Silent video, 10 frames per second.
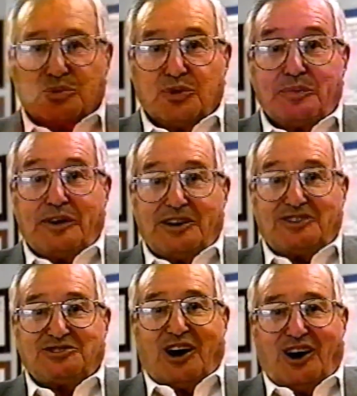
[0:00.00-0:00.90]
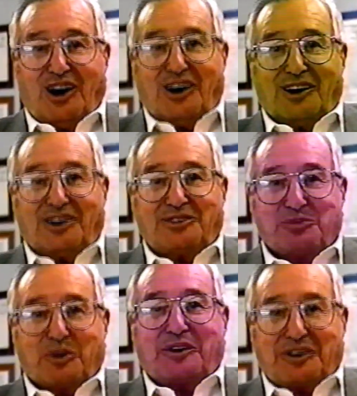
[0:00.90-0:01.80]
Ruby is a hard
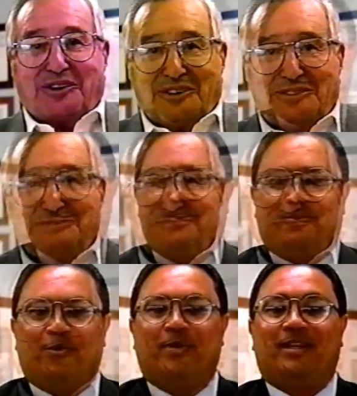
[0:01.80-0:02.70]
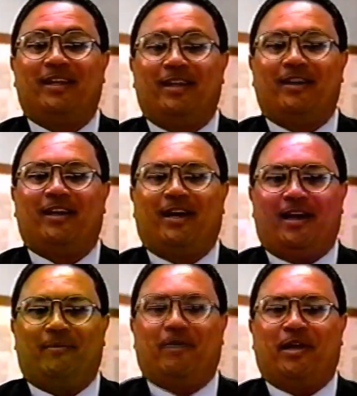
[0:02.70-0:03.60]
worker. Ruby really
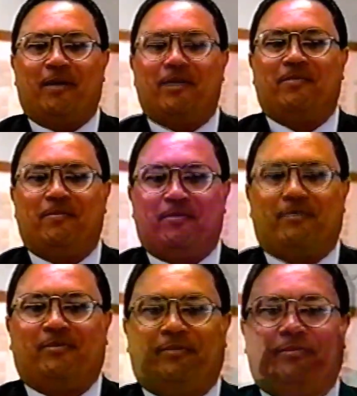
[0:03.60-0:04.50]
cares about every people.